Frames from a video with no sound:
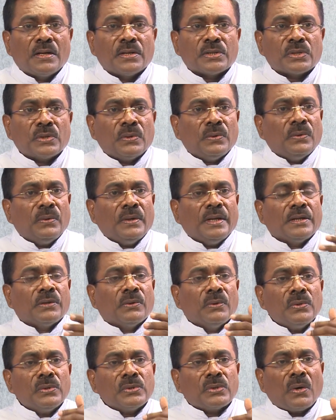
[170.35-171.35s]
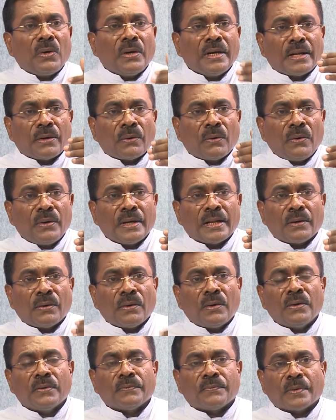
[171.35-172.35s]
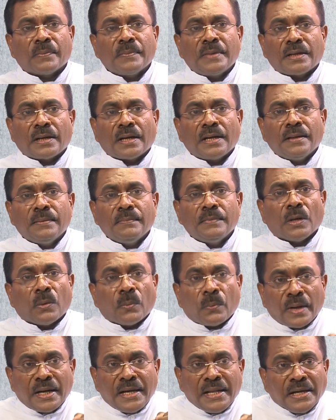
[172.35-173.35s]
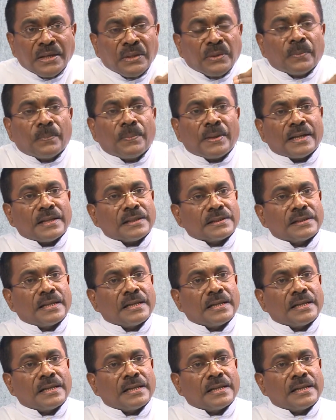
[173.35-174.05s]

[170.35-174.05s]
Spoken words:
So it goes on and on and on from the time the wedding took place.